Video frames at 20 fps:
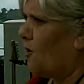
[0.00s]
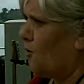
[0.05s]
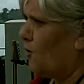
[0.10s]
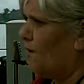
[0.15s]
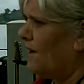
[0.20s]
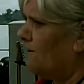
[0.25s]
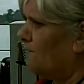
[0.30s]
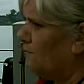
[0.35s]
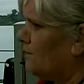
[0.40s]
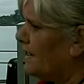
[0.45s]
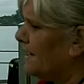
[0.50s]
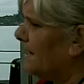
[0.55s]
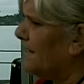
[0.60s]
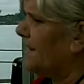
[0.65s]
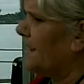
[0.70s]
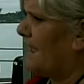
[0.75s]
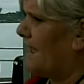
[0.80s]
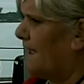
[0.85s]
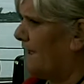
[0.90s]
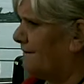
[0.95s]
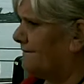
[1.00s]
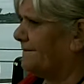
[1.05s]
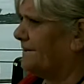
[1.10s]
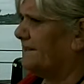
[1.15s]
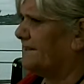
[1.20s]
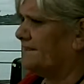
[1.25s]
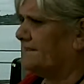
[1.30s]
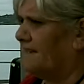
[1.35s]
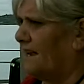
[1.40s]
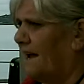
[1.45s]
We really have to
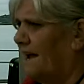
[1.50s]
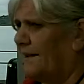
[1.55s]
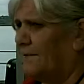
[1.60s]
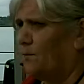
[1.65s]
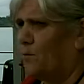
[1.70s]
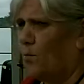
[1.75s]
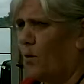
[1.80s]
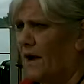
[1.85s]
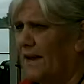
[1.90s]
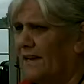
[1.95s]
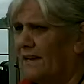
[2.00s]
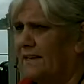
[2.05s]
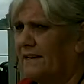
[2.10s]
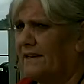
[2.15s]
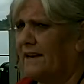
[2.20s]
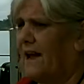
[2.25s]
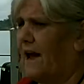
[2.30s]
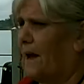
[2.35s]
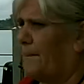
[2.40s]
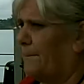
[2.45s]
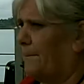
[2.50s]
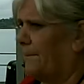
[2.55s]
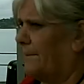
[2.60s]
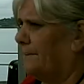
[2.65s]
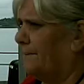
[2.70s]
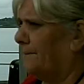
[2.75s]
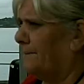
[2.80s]
start waking up.